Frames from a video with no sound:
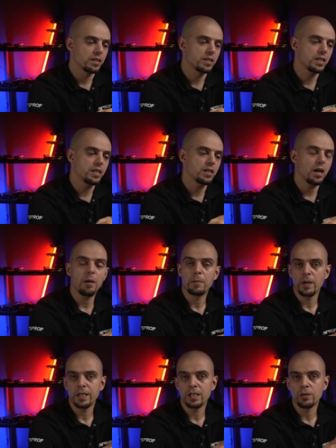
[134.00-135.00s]
The
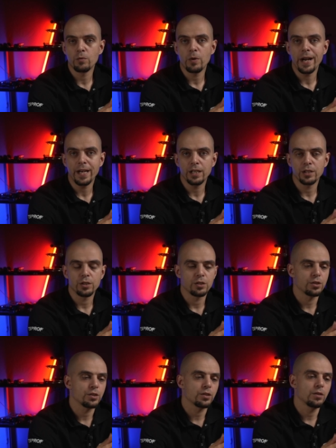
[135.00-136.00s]
operating
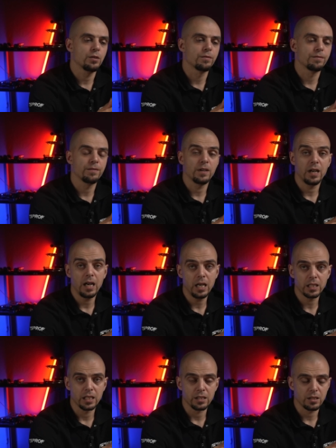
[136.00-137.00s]
range of
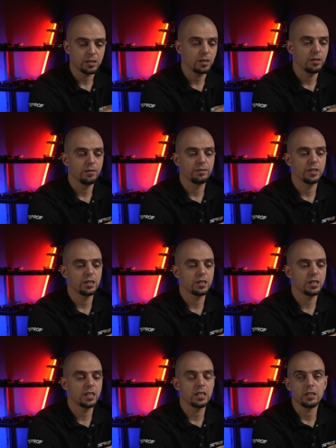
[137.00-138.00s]
hardness of this
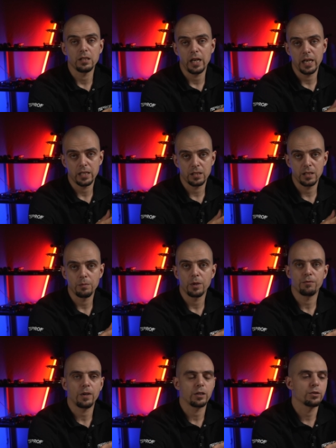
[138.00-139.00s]
steel, as the
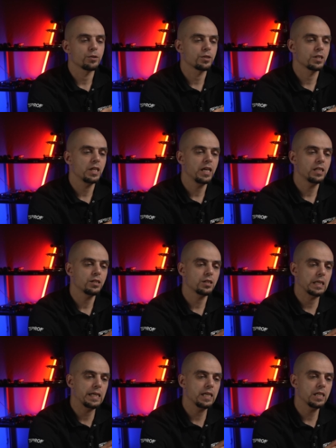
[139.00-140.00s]
manufacturer
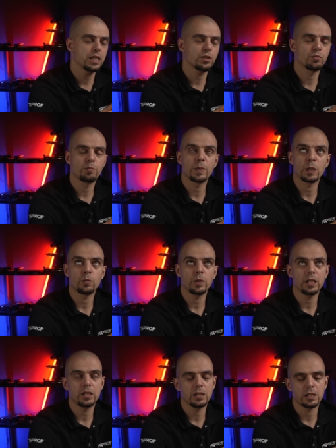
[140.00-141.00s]
states, is
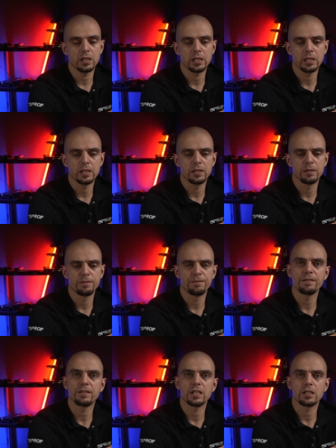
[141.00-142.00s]
between
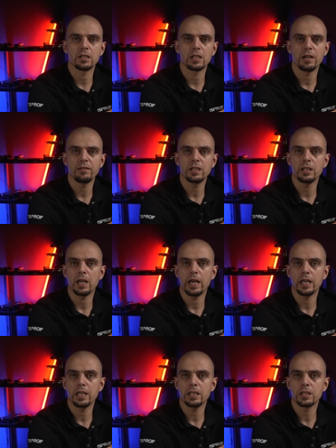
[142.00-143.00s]
57
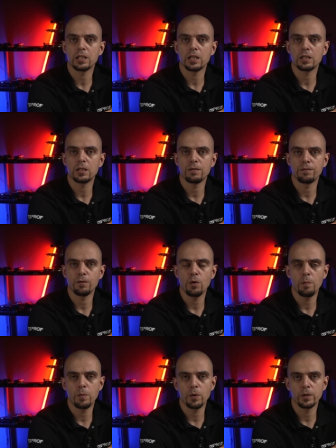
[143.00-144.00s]
and
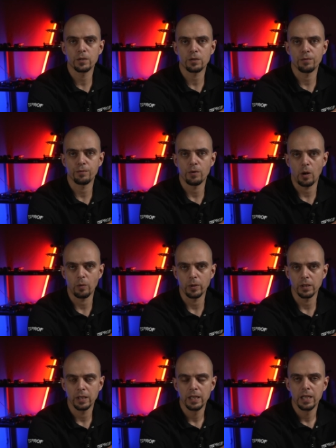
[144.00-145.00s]
64 points of Rockwell.